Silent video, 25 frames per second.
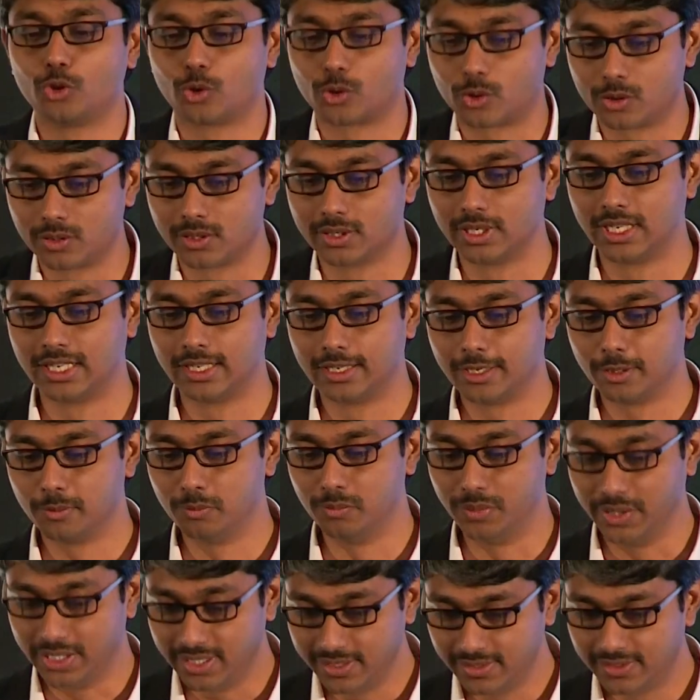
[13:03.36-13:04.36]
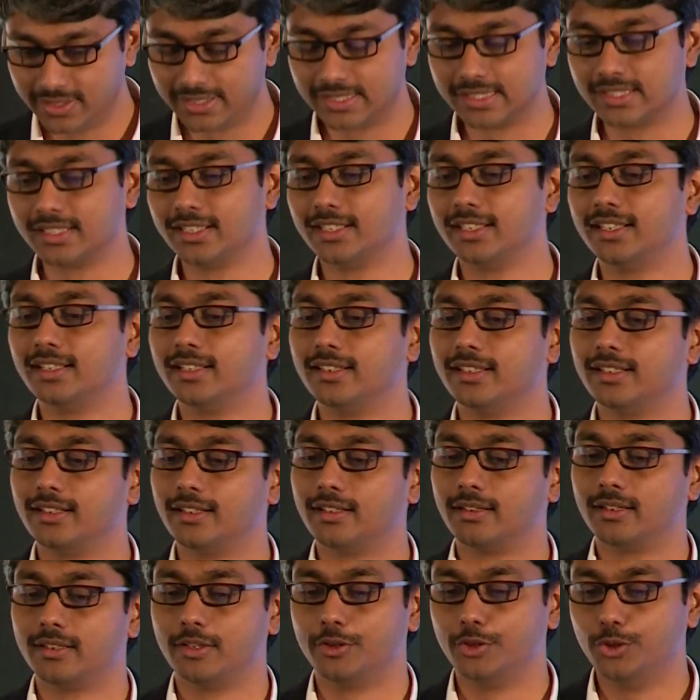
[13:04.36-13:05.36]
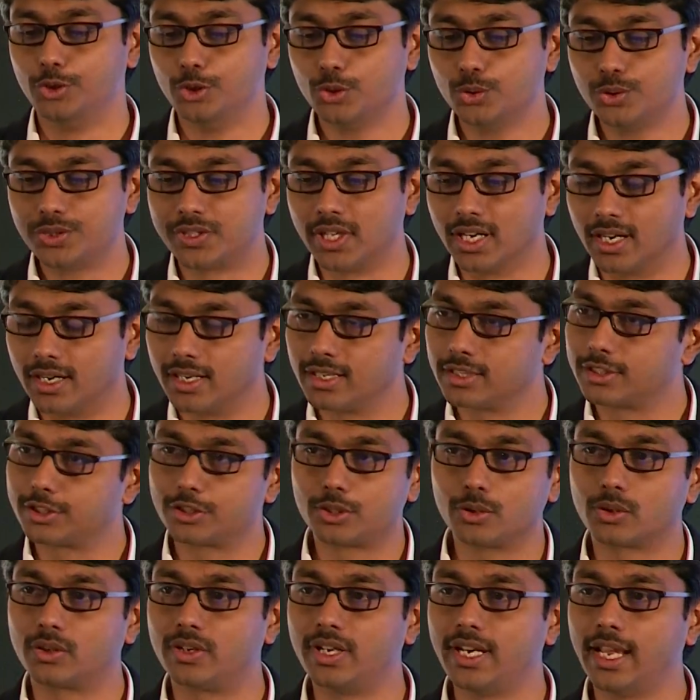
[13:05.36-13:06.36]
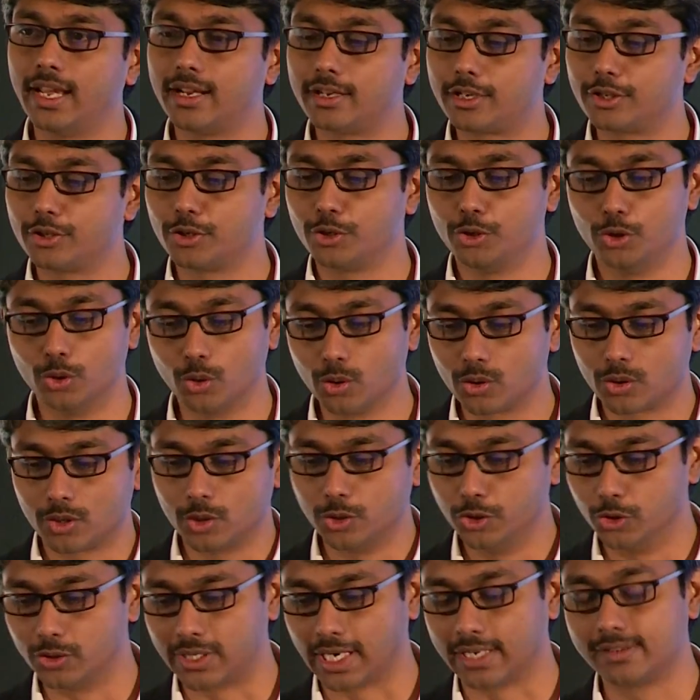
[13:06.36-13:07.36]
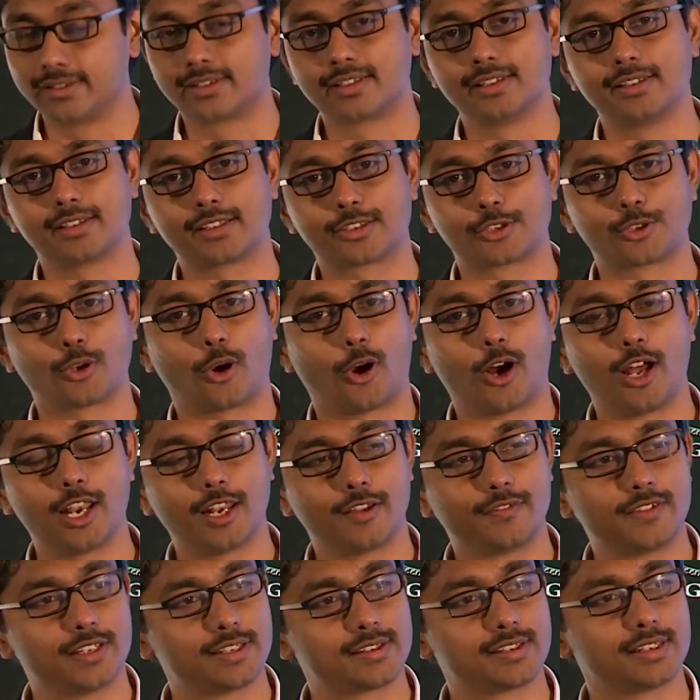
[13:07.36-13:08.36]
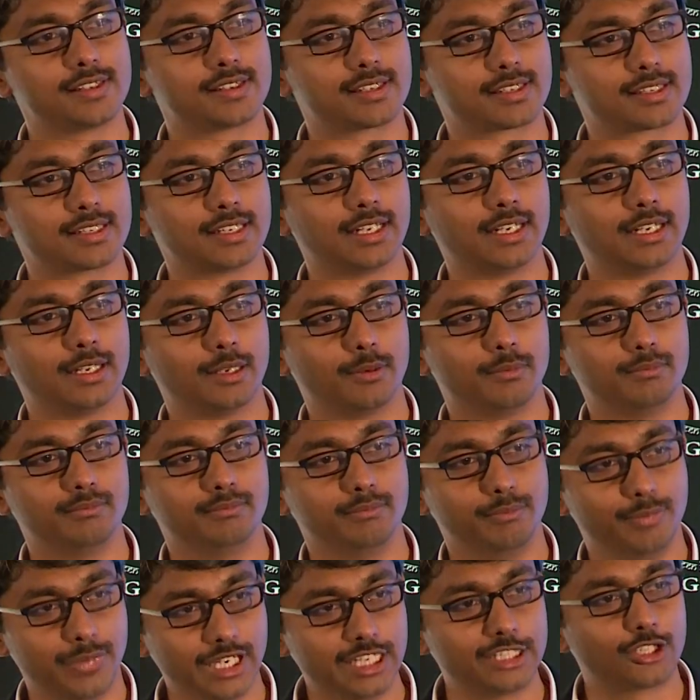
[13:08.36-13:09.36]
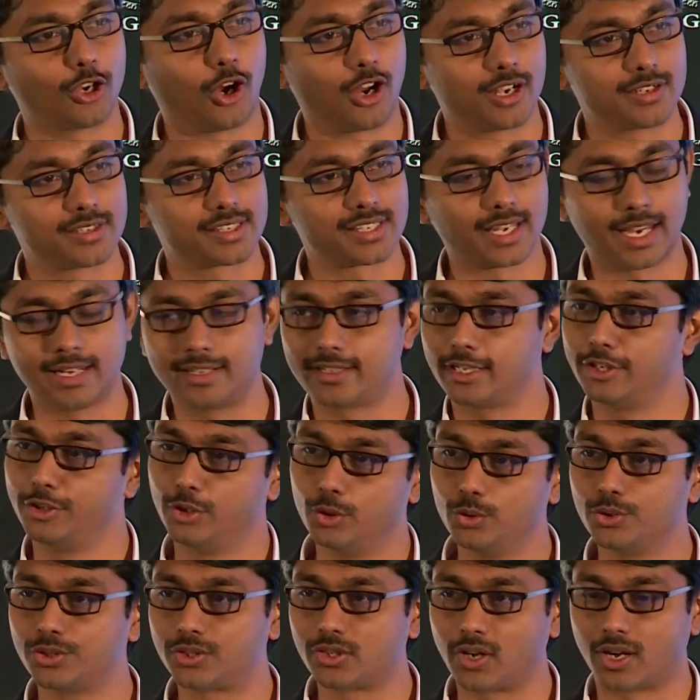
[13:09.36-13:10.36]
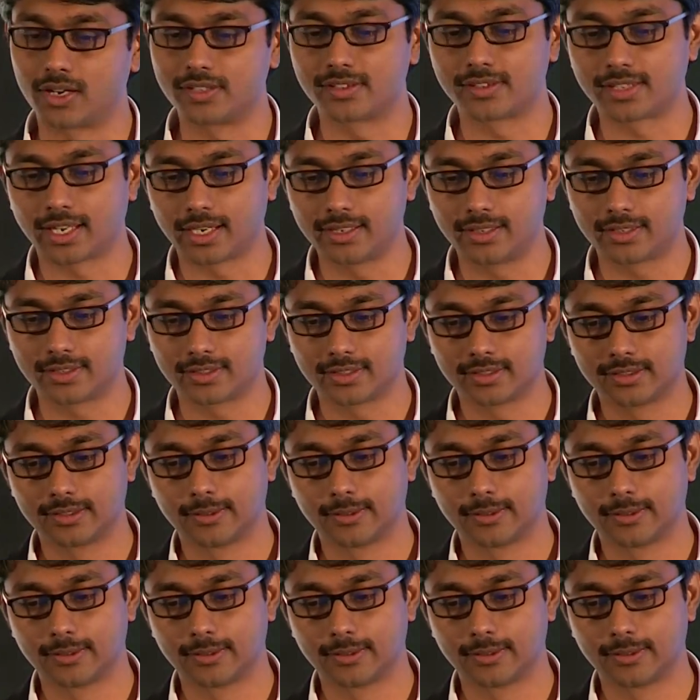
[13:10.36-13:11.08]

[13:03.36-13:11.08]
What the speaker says: your own bees, use the earth to create your own utensils. So all of this is built on-site and used on-site.